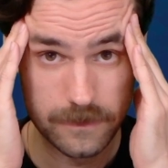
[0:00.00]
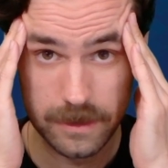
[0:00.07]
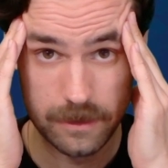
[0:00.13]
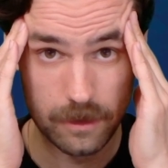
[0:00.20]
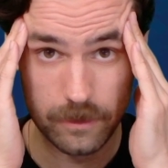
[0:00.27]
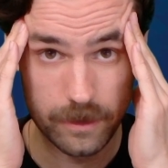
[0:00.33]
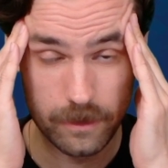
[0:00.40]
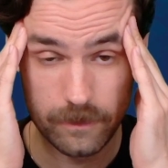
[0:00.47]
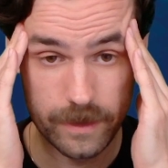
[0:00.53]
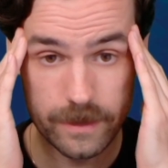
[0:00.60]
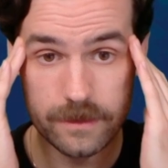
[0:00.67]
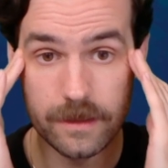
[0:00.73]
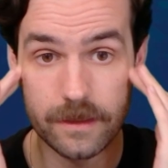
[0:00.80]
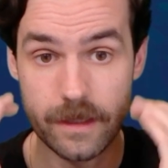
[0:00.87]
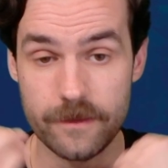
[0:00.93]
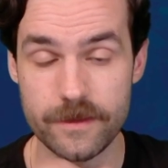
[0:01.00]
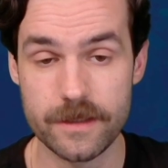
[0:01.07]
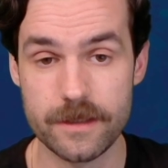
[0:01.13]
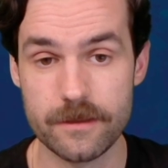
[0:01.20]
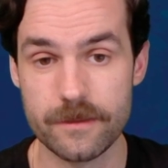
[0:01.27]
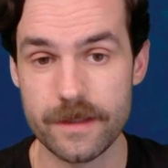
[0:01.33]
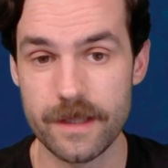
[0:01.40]
annoying to have to
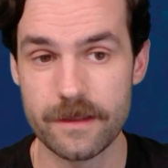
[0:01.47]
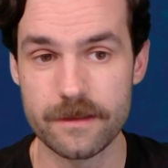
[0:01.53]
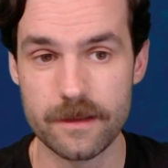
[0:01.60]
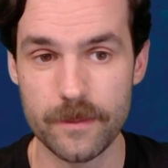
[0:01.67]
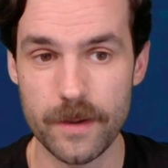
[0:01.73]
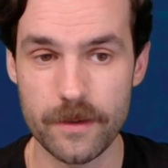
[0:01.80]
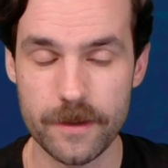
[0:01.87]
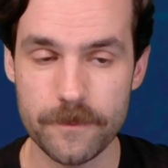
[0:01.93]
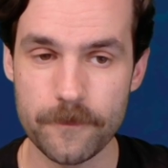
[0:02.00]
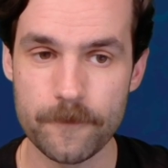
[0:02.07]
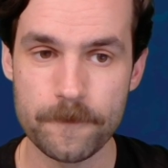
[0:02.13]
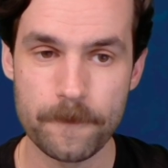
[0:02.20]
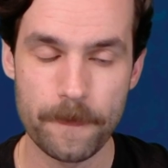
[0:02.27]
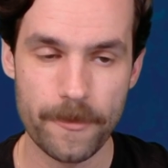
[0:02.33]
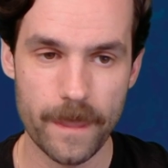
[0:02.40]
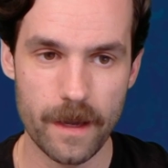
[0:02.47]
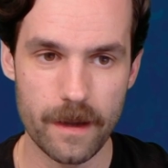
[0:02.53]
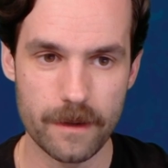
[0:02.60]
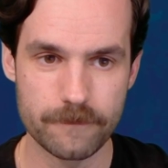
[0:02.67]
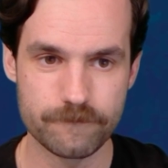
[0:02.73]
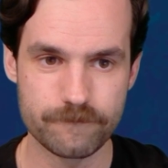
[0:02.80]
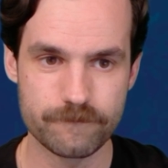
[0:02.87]
deal with as an opponent.
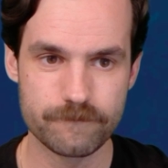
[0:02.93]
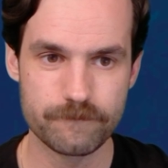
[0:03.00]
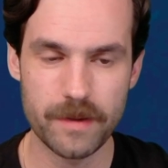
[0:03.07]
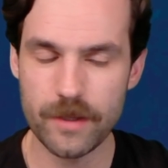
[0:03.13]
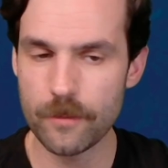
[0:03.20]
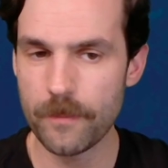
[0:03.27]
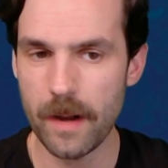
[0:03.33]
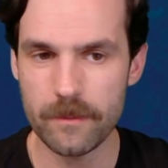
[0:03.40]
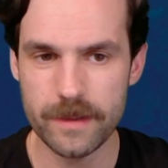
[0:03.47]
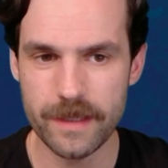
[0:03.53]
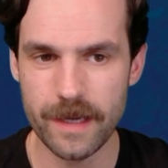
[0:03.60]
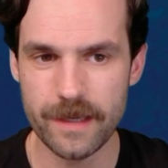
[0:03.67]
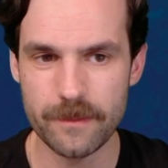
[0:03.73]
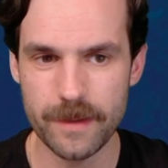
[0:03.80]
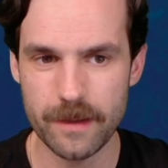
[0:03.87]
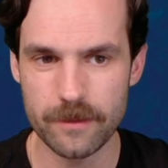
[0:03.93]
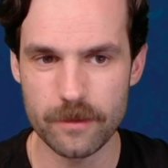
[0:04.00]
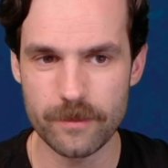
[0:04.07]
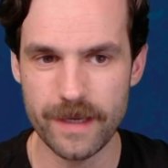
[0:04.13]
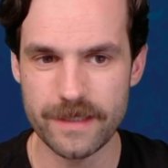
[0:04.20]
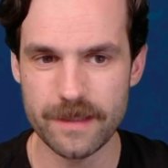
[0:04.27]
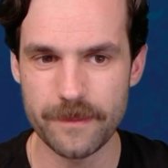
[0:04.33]
But you're probably not going to be able to
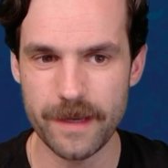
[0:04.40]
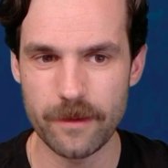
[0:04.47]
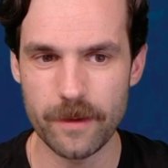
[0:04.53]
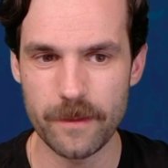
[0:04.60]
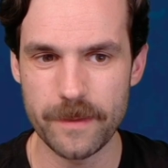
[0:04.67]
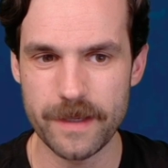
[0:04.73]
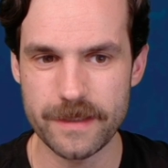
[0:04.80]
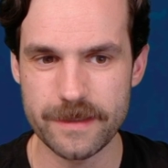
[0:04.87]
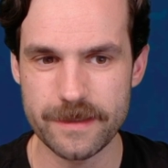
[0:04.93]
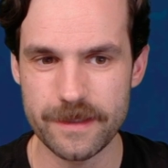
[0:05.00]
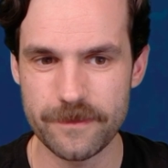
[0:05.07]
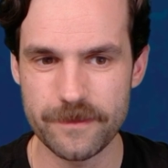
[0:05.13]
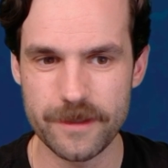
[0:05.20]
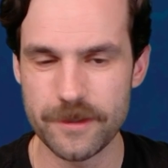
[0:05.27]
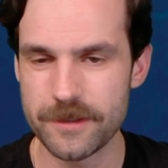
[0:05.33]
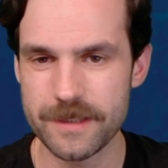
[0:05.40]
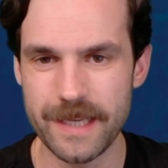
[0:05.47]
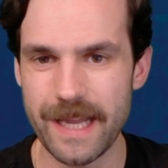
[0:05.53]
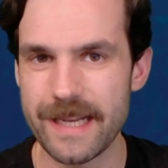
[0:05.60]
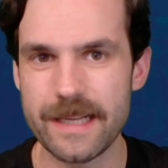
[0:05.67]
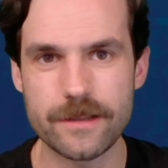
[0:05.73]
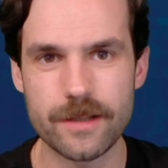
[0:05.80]
race them anyway because they're just
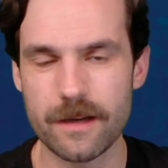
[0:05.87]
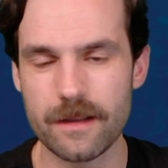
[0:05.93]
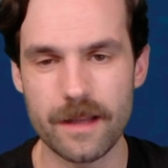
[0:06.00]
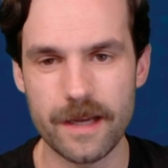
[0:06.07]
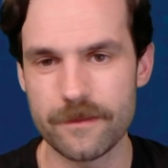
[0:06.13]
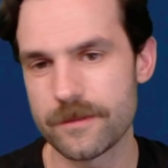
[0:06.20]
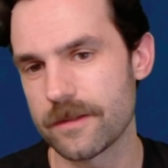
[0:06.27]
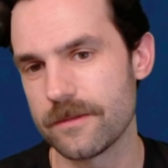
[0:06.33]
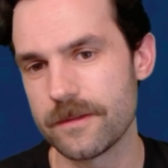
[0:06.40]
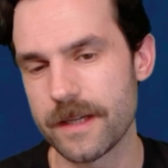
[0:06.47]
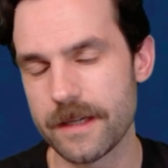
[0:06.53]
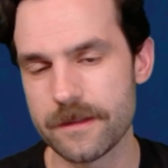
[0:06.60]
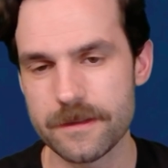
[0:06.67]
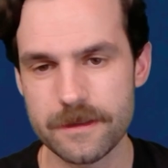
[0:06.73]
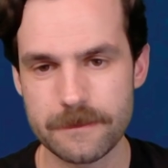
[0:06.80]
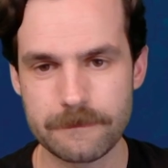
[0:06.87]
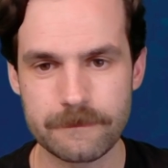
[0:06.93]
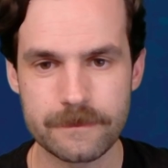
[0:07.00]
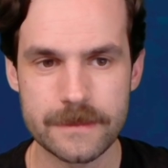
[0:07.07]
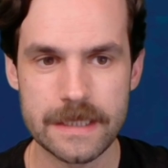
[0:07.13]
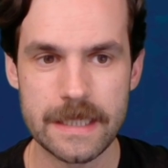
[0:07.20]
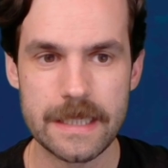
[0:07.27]
gaining a ton of life, so who cares?
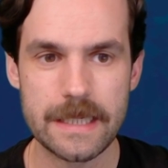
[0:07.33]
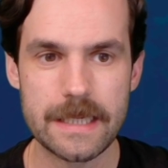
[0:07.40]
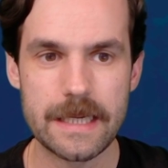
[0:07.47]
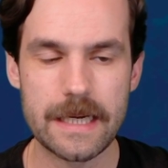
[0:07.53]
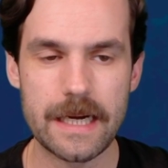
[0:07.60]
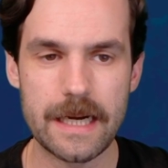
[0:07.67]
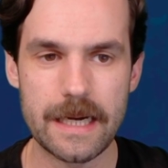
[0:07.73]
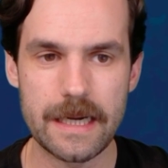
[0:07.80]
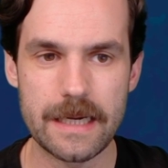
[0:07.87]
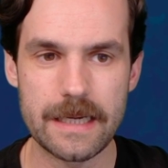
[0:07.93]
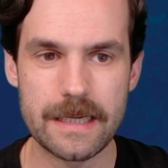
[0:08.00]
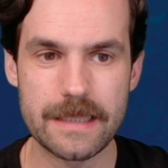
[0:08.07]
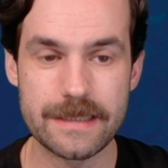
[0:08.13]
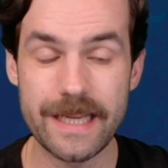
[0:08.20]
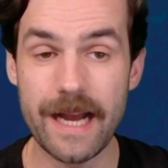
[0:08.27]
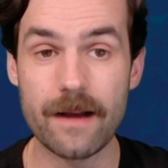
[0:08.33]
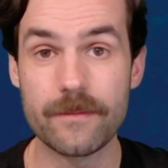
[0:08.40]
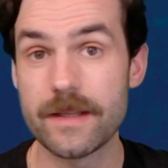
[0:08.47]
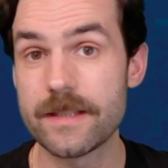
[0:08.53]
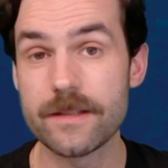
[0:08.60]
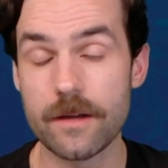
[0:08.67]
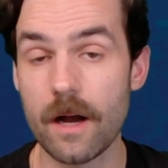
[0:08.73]
Yeah,
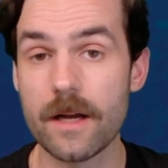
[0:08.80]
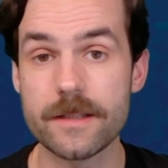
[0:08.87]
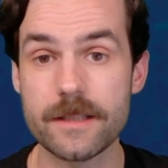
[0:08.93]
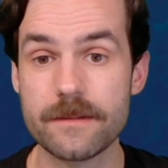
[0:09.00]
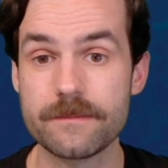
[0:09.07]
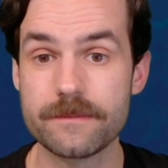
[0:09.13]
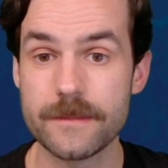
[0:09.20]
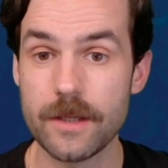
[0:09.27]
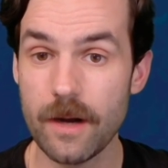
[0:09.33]
this is awesome. You